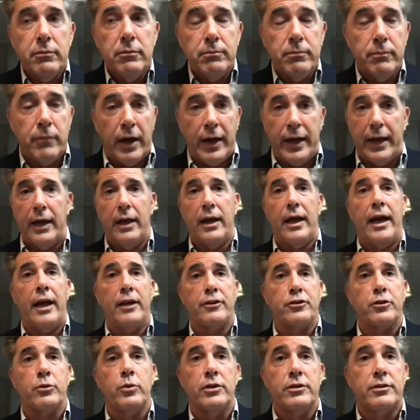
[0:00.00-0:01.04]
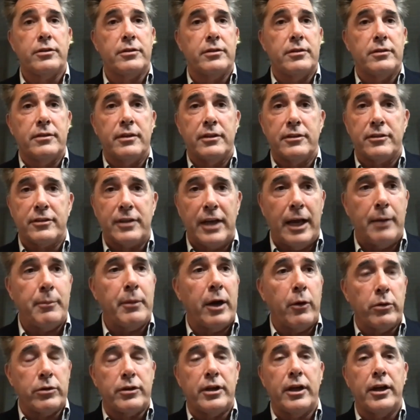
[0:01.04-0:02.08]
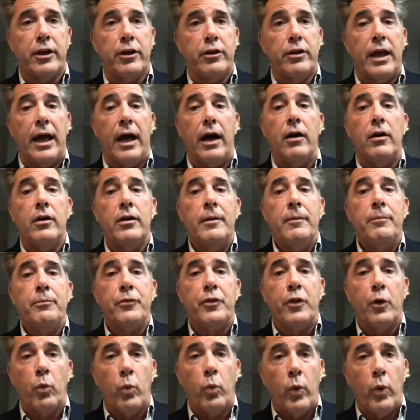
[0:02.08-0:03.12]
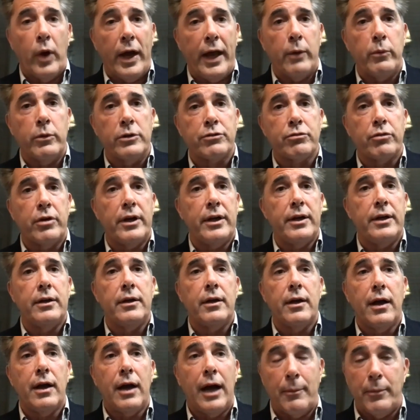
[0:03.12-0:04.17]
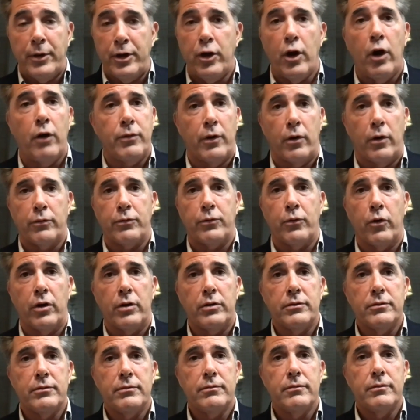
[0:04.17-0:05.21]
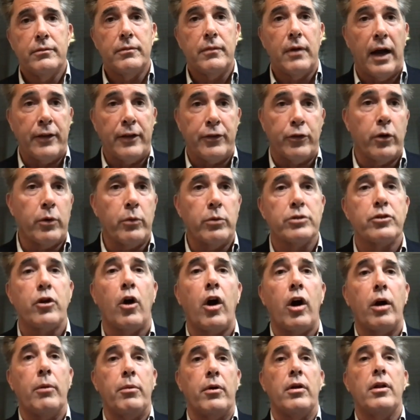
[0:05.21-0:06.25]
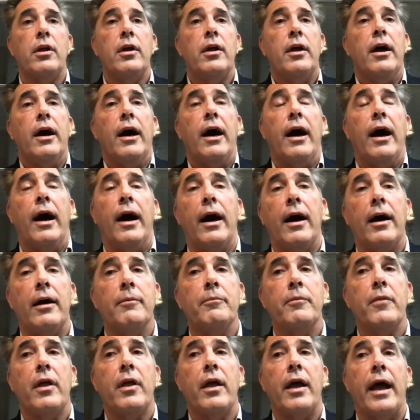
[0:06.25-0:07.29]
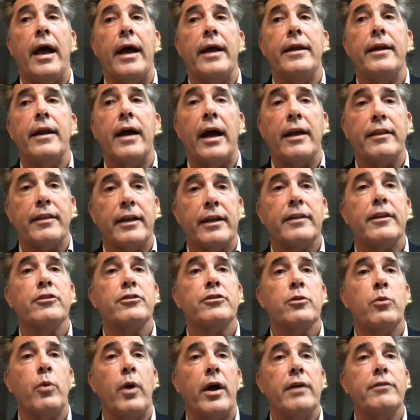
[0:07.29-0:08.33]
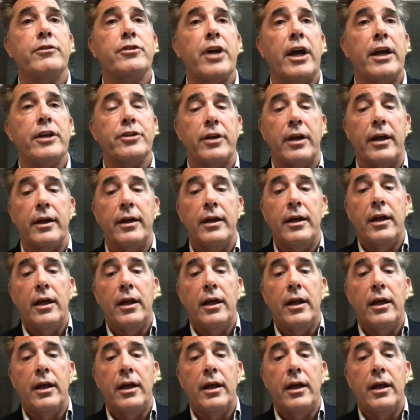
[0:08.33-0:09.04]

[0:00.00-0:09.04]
my answer was the same, and I will tell you now. The way it was written, I'm a no vote for it. I thought it was horrible. And I think there's a way of changing it.